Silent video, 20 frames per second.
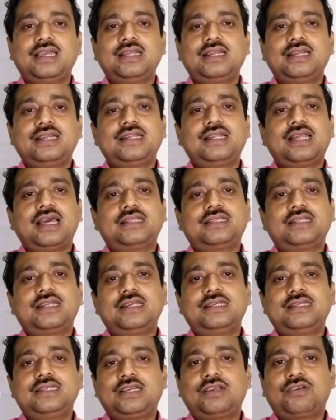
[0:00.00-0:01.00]
The
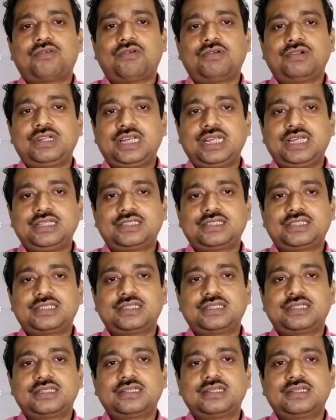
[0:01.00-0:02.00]
Athletic
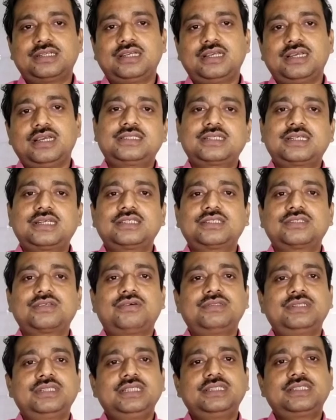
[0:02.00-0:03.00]
Contest, discuss
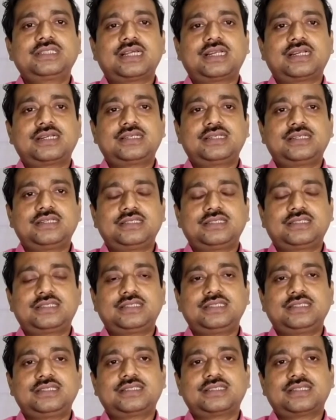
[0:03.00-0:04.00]
on these
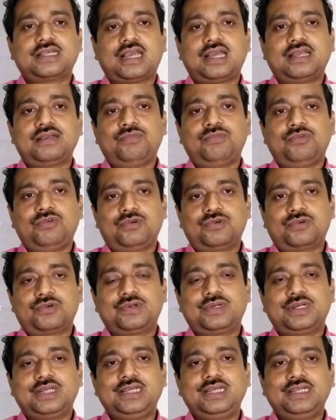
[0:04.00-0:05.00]
characteristics and
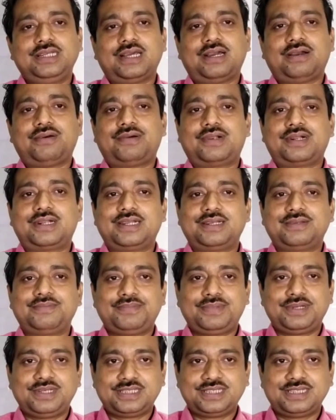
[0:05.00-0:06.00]
more in our
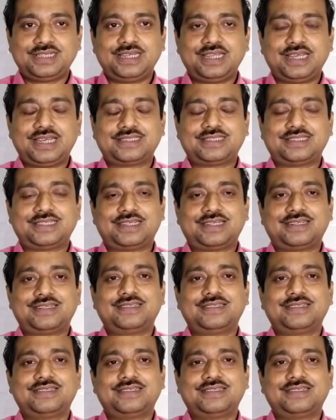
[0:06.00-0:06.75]
present lecture.